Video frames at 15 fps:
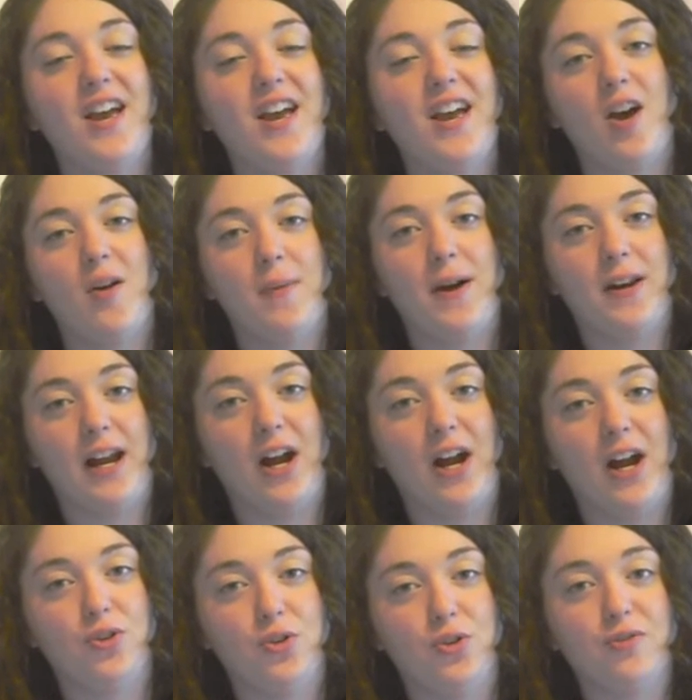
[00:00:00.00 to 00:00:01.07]
about how
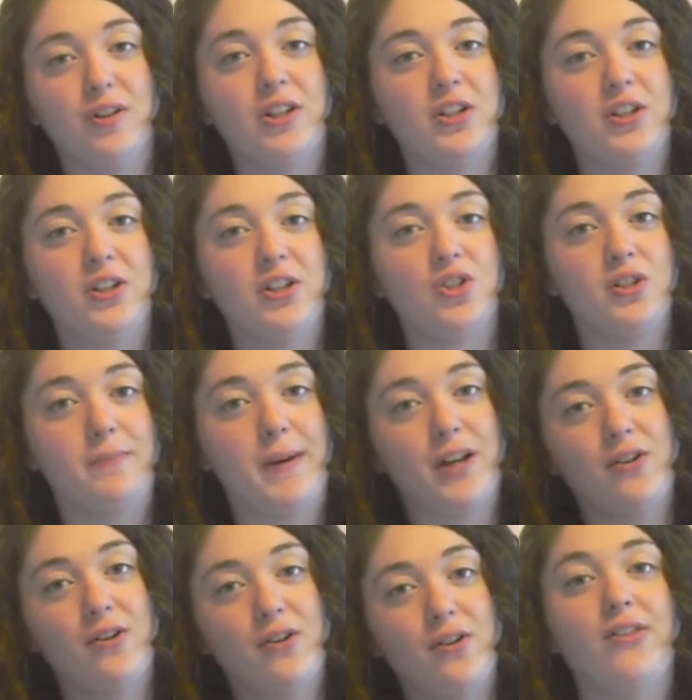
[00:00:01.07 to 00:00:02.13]
your religion is better than